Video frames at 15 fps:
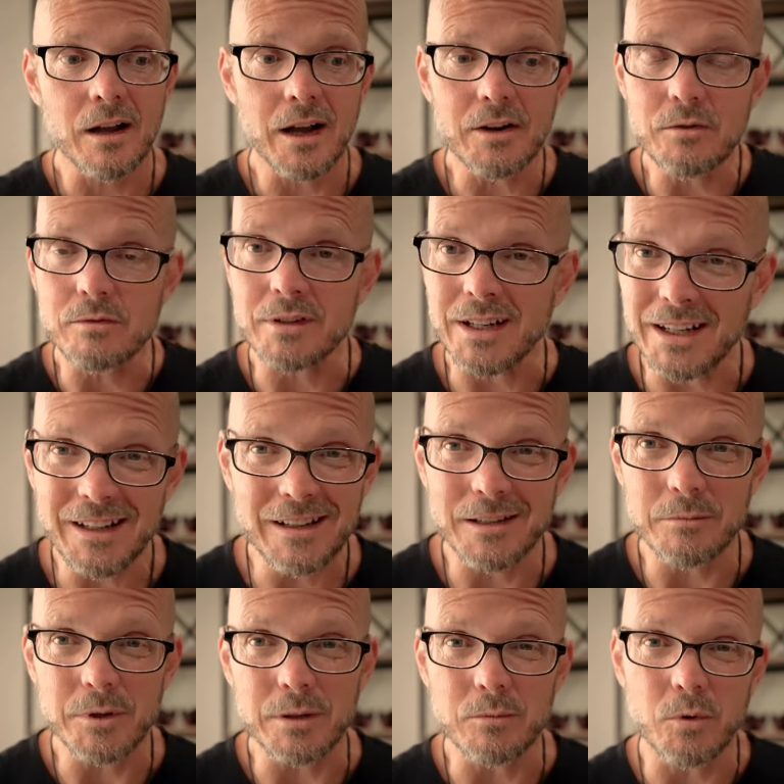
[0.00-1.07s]
I don't need
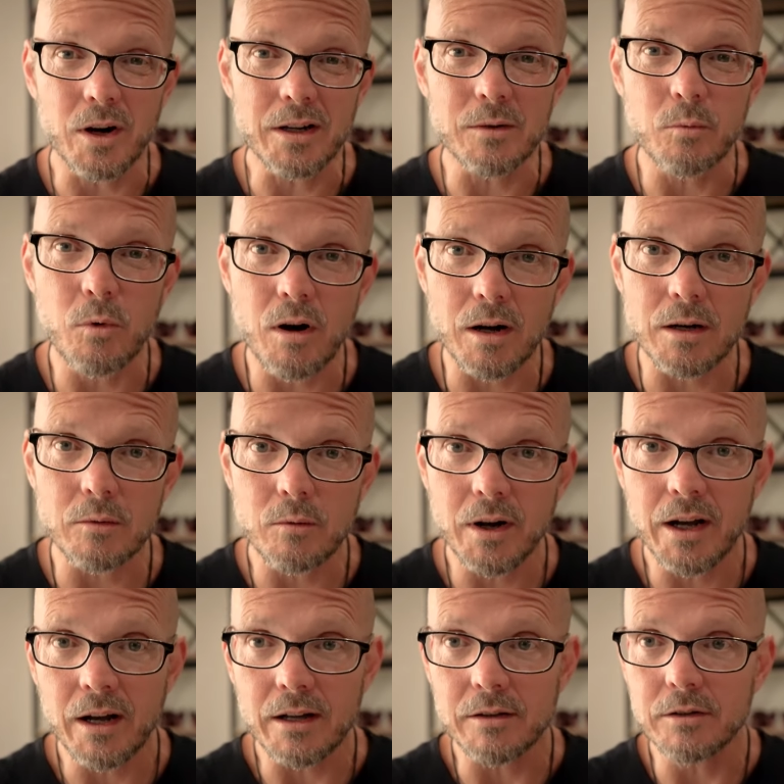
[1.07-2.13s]
them anymore. I could walk
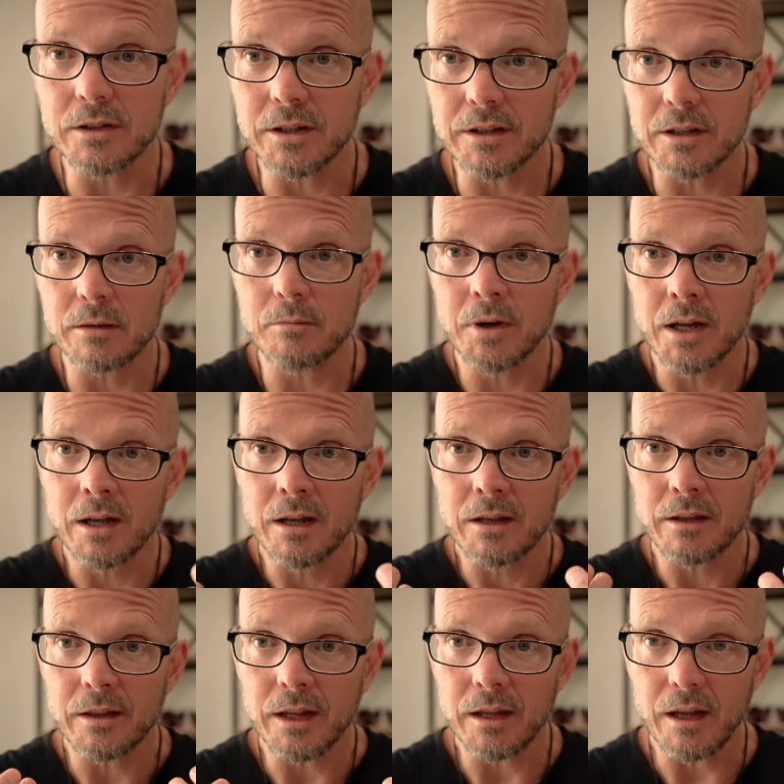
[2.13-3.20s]
away. I look at them,
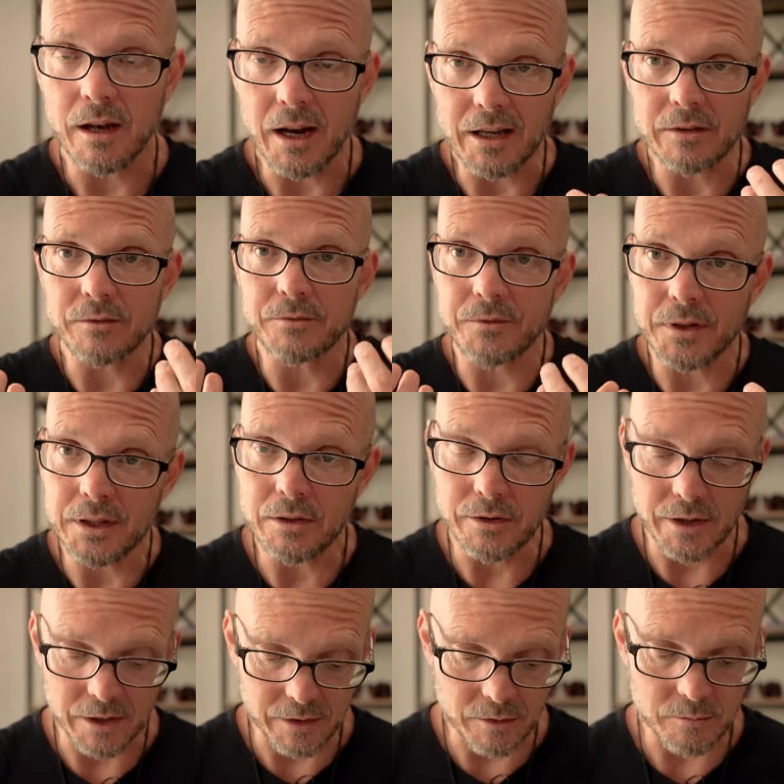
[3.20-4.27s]
they and I can feel
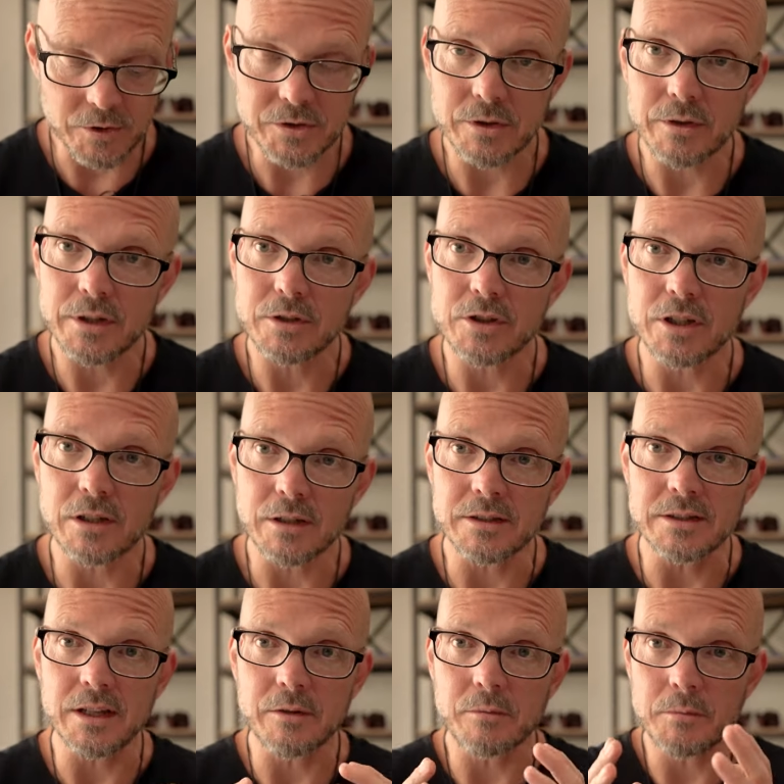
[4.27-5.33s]
like almost their energy.
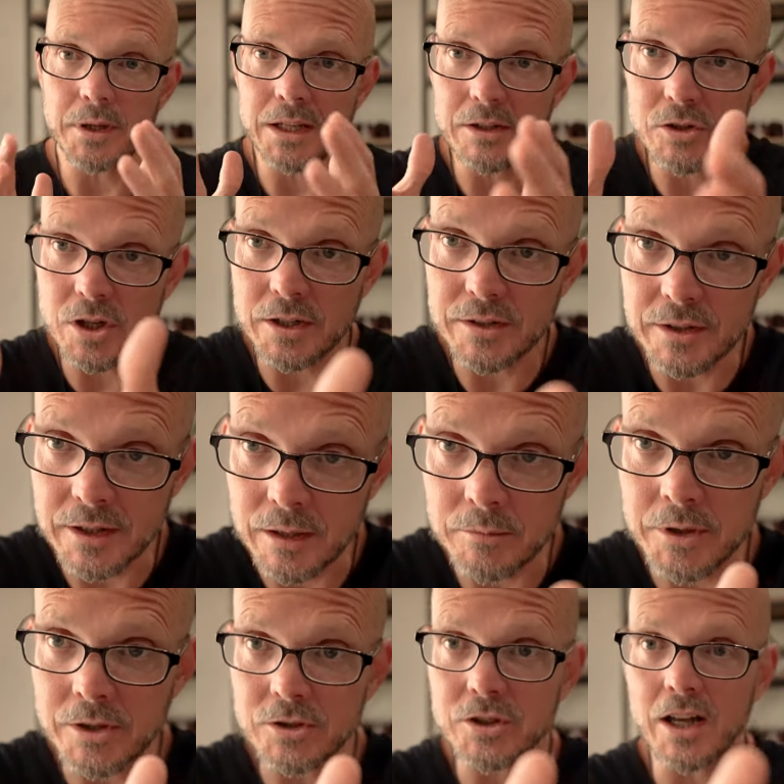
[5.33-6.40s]
Instead of me chasing them
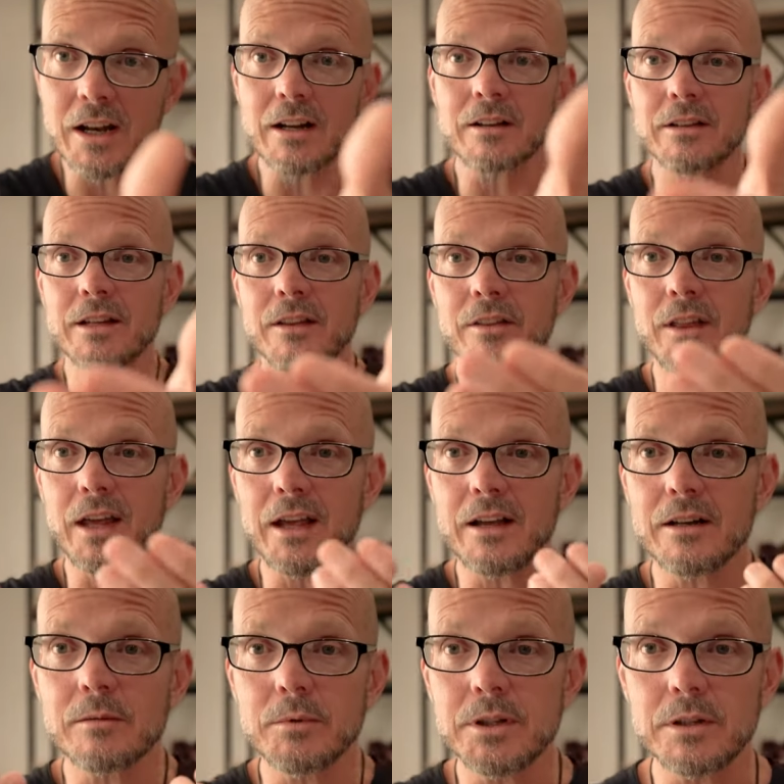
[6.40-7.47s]
energetically, they
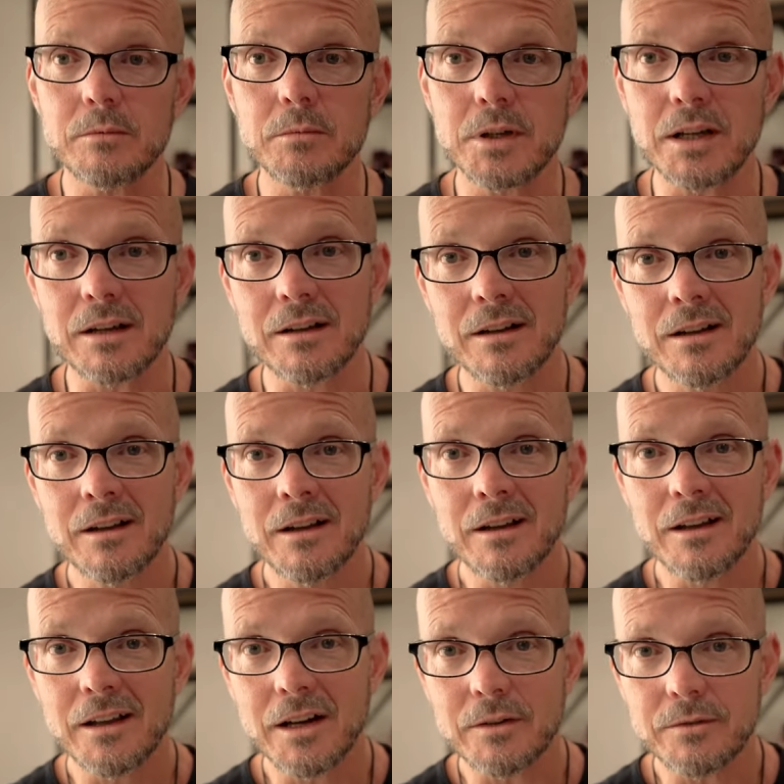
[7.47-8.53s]
come into me.
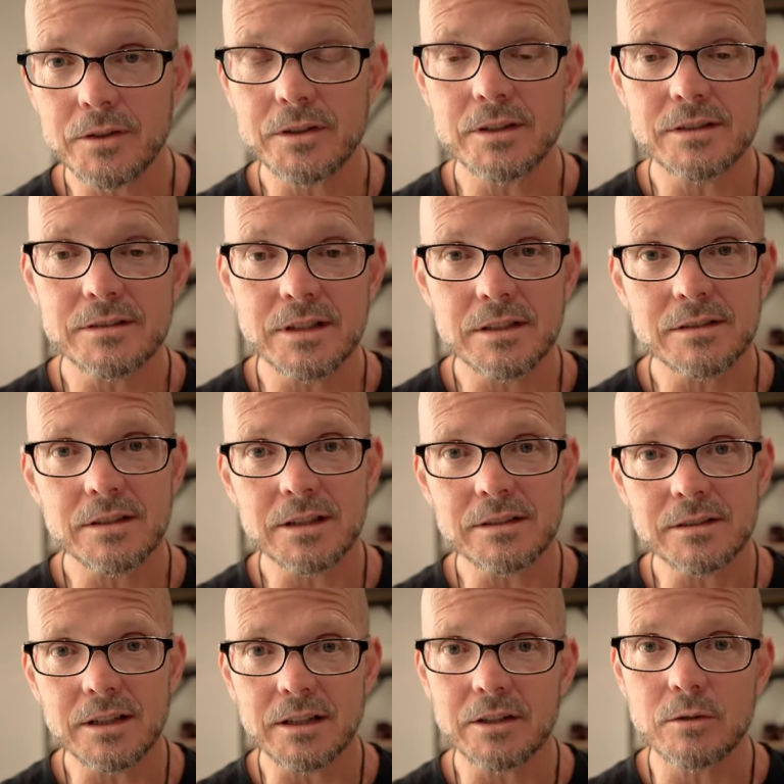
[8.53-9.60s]
And I feel this sense they
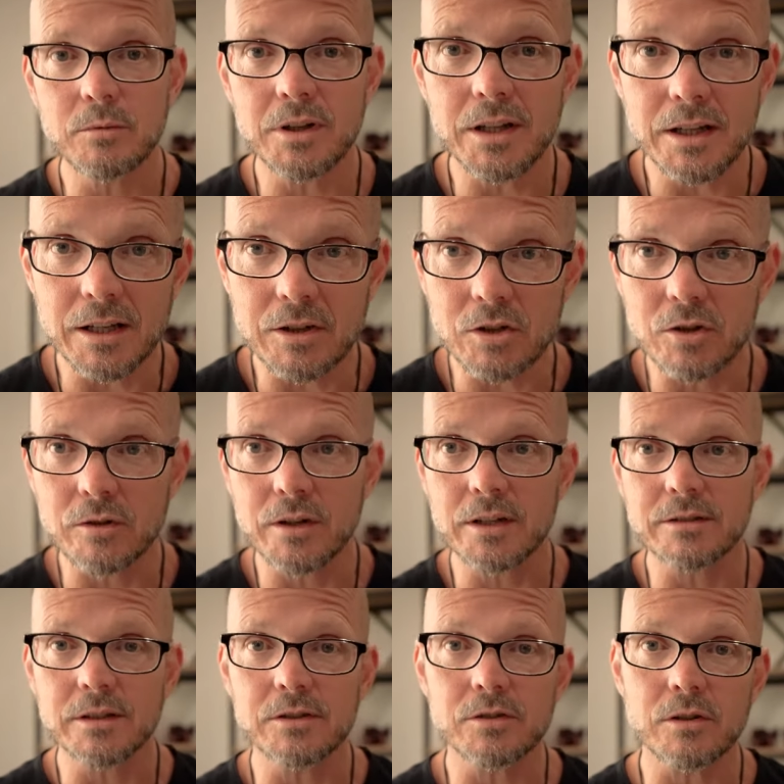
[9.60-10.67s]
sink into me and they get
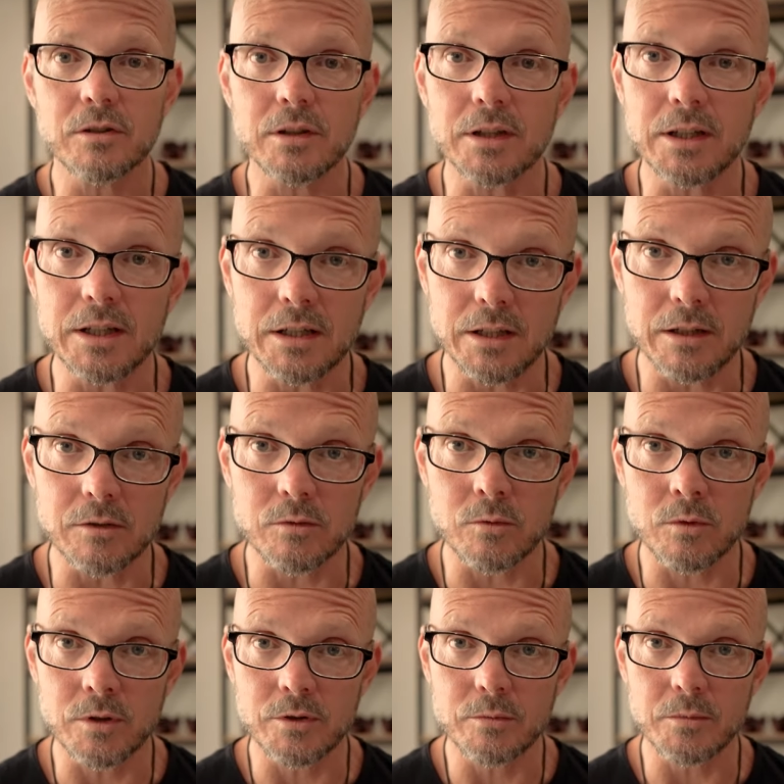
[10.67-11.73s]
curious and they start leaning
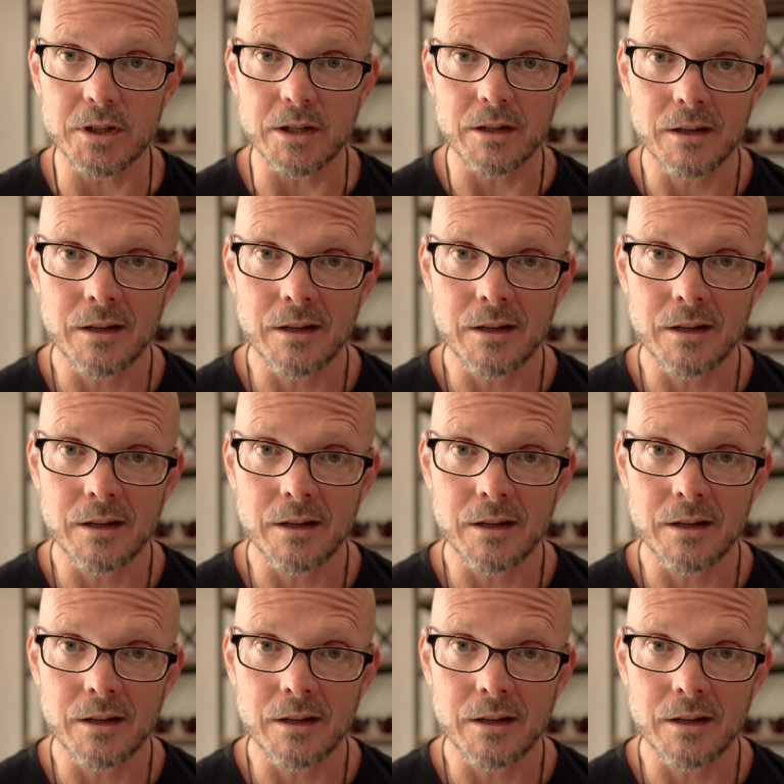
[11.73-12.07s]
towards me.